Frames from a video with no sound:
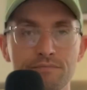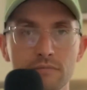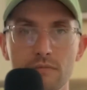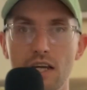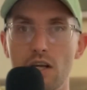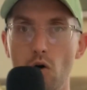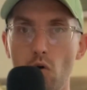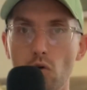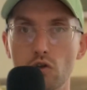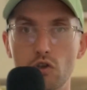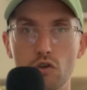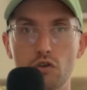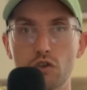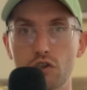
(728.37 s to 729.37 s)
it all
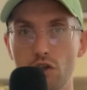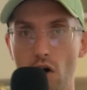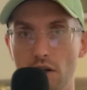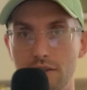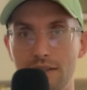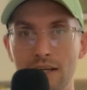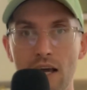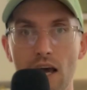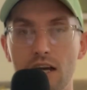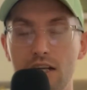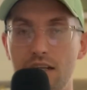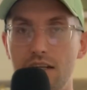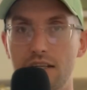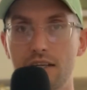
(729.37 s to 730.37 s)
should start
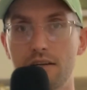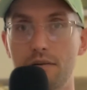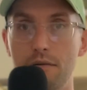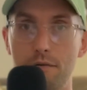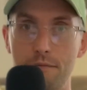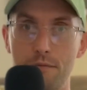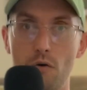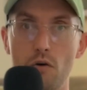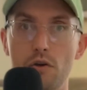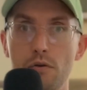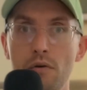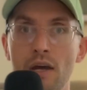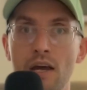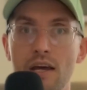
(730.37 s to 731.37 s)
clicking for
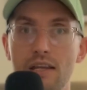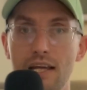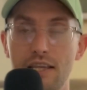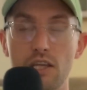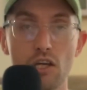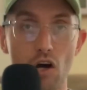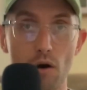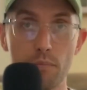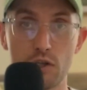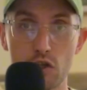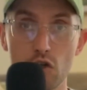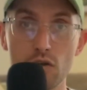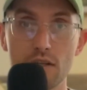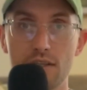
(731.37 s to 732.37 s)
you that the
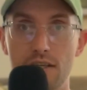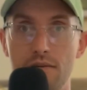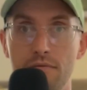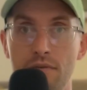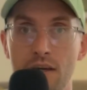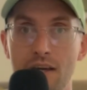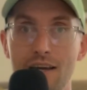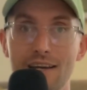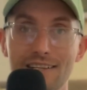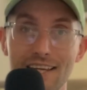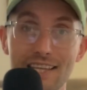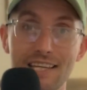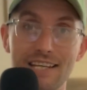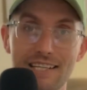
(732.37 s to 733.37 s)
opportunity is
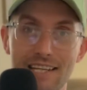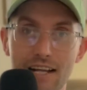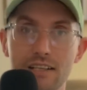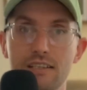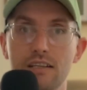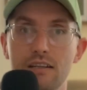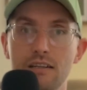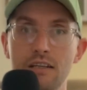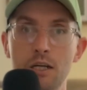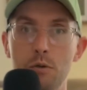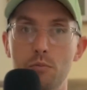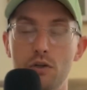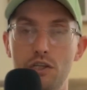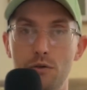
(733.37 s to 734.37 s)
in the delta
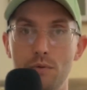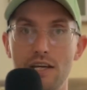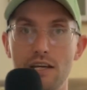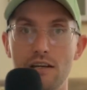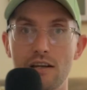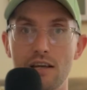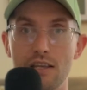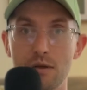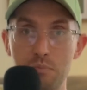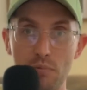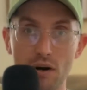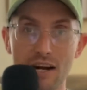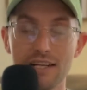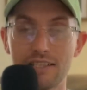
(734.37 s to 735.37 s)
between the
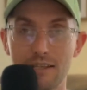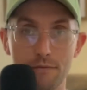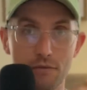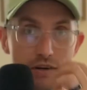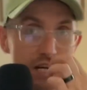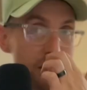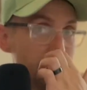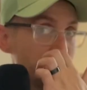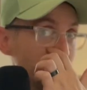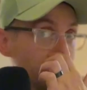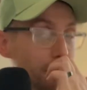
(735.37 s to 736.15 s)
price differences